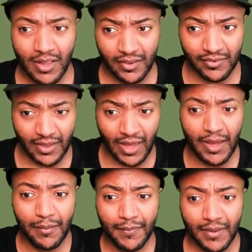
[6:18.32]
his
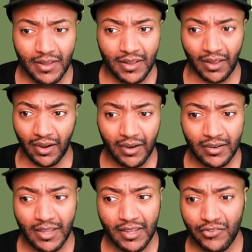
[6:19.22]
game.
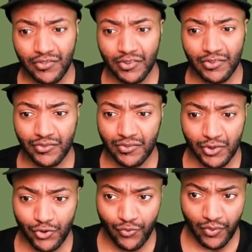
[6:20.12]
Currently, he's just
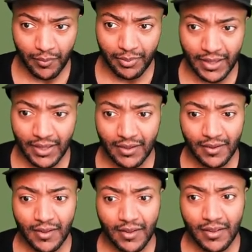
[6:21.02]
dribbling
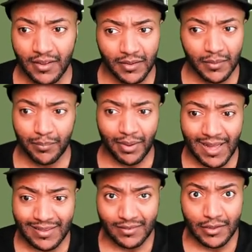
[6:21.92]

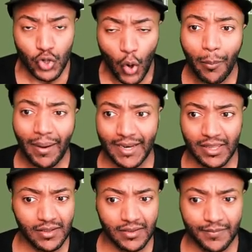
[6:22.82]
past nobody.
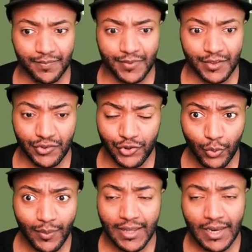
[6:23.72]
He's
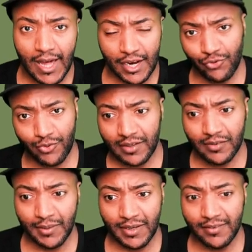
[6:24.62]
doing a lot of
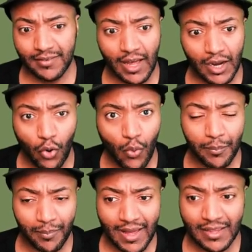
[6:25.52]
tricks, but he's not
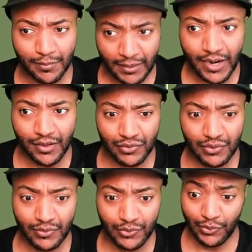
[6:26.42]
going past
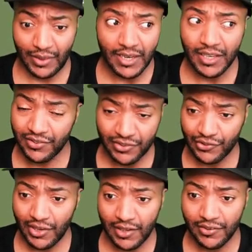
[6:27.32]
players. So that needs to
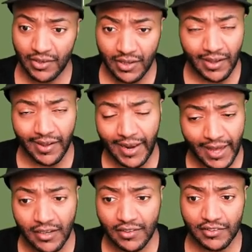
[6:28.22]
change. And
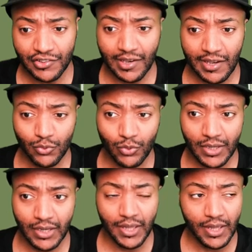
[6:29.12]
that needs to change
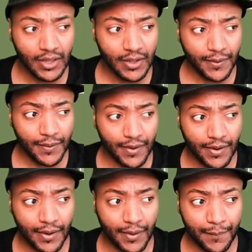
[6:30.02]
quickly.
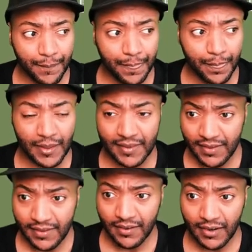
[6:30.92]
But
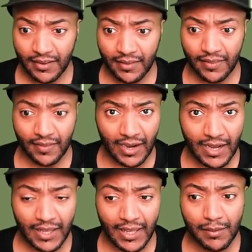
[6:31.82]
these are the
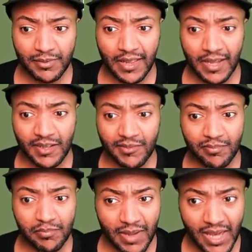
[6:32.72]
kind of games that
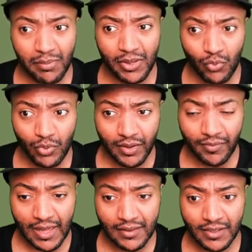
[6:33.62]
maybe you
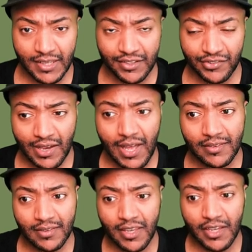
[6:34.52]
give Anthony a
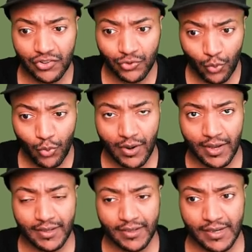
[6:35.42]
chance and he could score
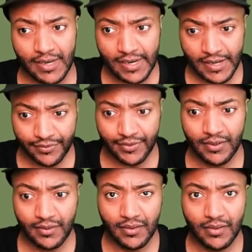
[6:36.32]
and
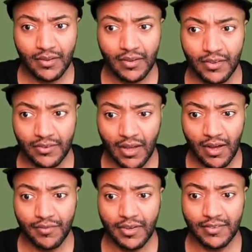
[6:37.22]
lift his
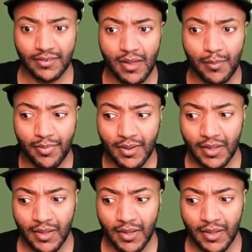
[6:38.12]
confidence up.